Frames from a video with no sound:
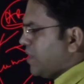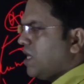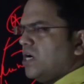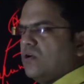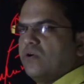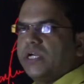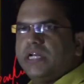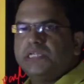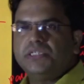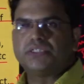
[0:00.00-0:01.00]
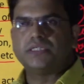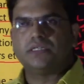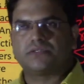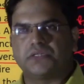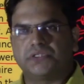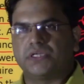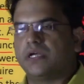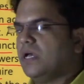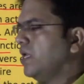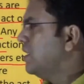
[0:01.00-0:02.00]
power, organizational structure,
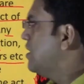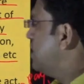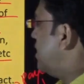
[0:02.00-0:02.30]
then